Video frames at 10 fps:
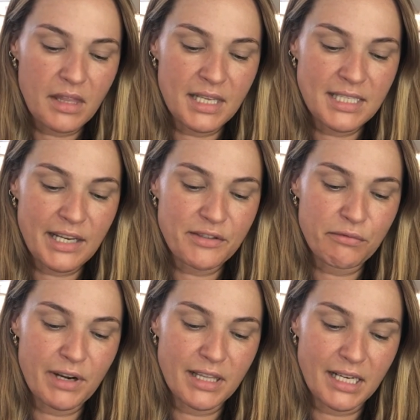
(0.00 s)
This gives a
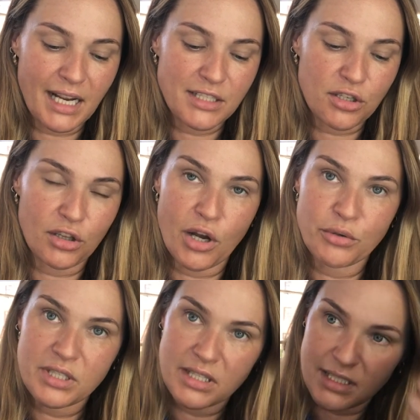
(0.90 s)
really nice glow
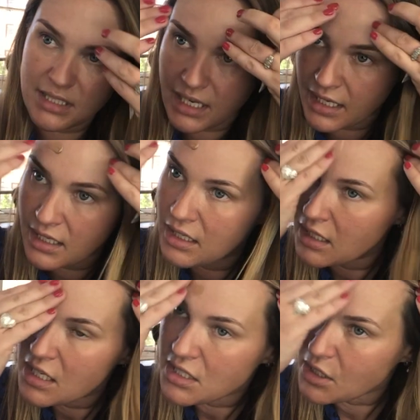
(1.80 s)
to the skin,
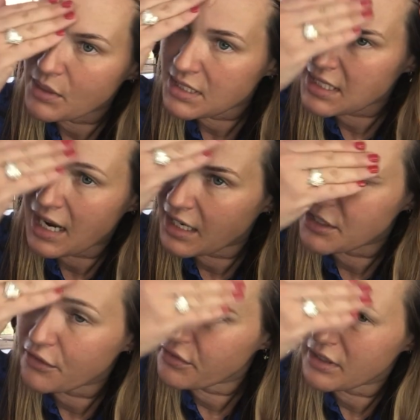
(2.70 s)
so it's
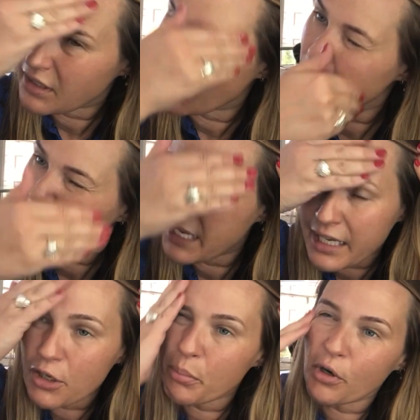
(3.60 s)
kind of like
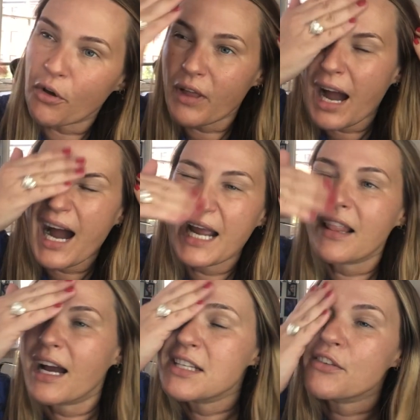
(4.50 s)
picking up all the
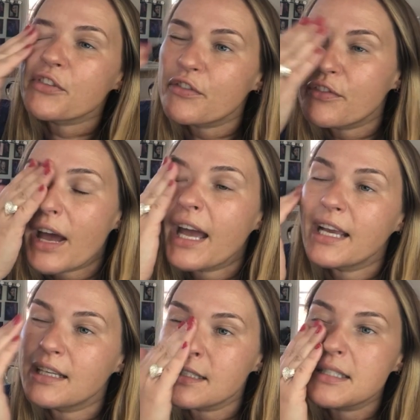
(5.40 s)
highlights of the
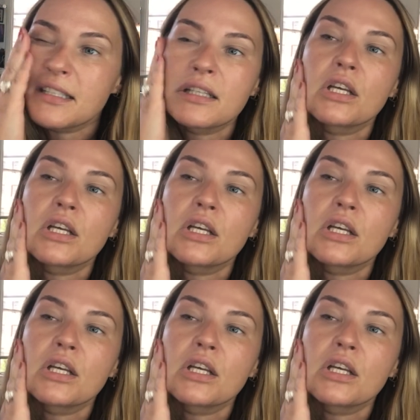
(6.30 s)
face